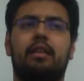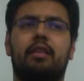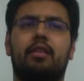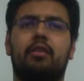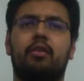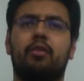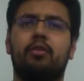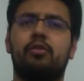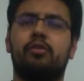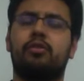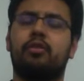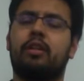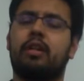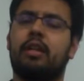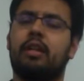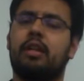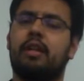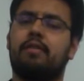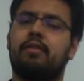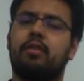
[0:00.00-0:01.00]
Those you
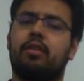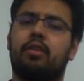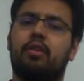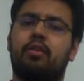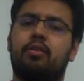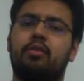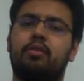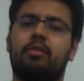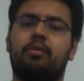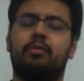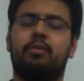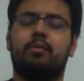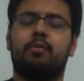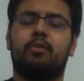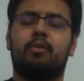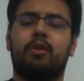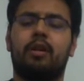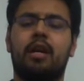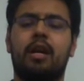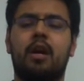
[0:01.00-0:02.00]
kind of have to throw in a little bit
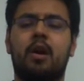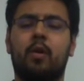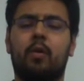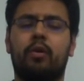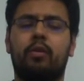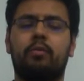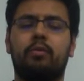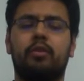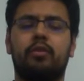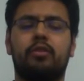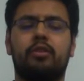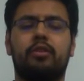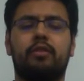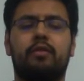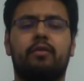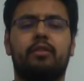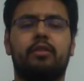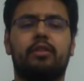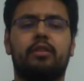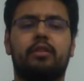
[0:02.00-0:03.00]
more outward
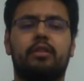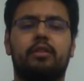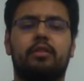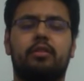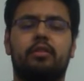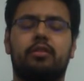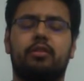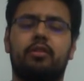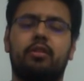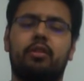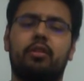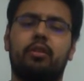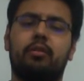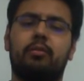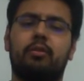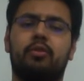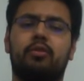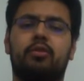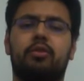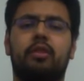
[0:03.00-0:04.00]
motion versus a circular
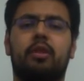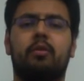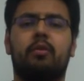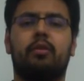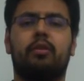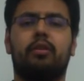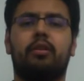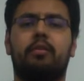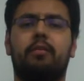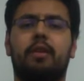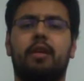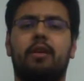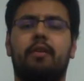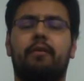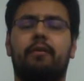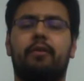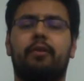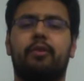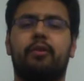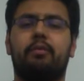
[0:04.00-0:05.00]
motion that we'll learn
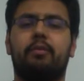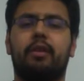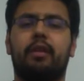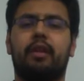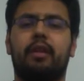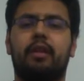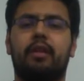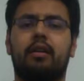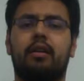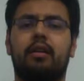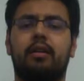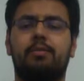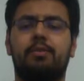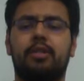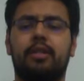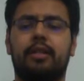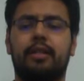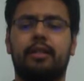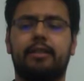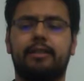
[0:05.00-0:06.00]
about for the beginning
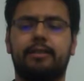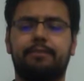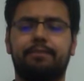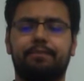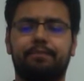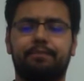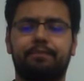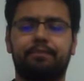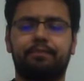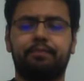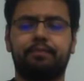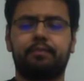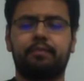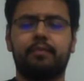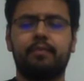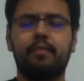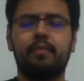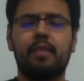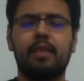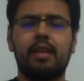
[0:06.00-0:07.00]
objects.
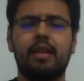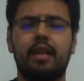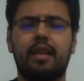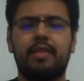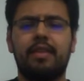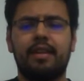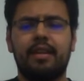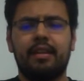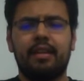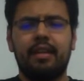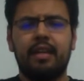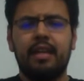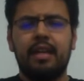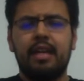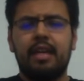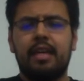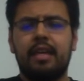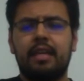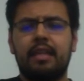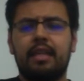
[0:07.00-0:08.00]
And then
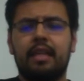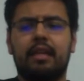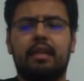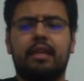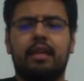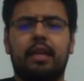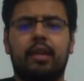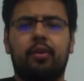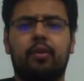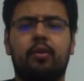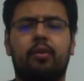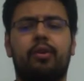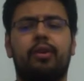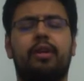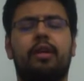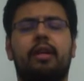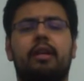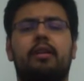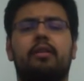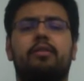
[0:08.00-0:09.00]
in that
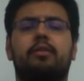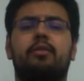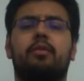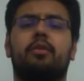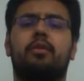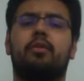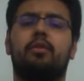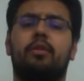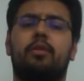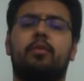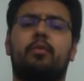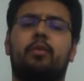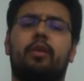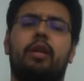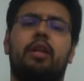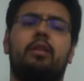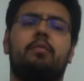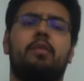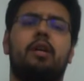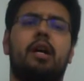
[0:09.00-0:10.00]
category, I also included
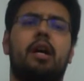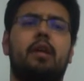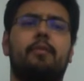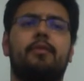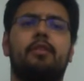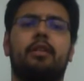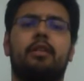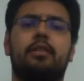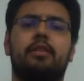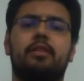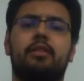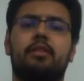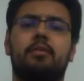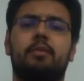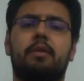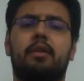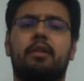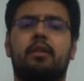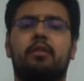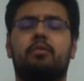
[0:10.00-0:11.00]
random objects, just
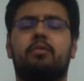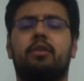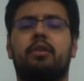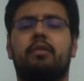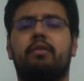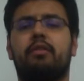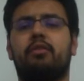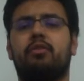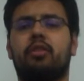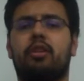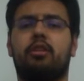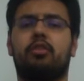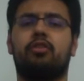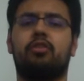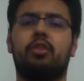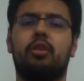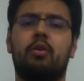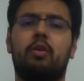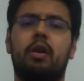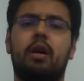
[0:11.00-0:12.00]
because whenever you're trying to
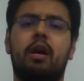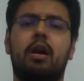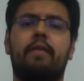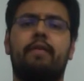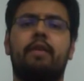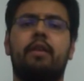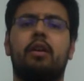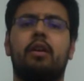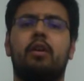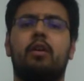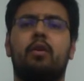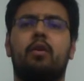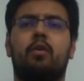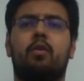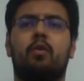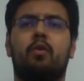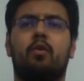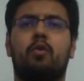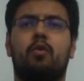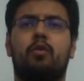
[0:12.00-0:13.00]
show off
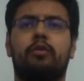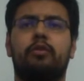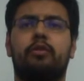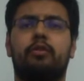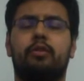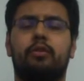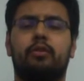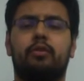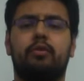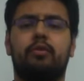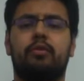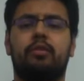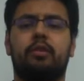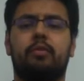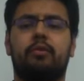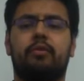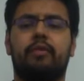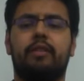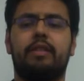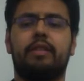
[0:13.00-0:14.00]
or do
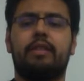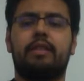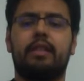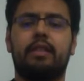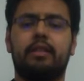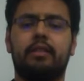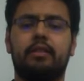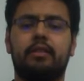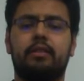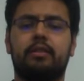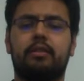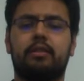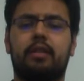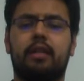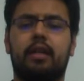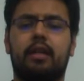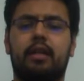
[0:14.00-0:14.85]
some of these skills,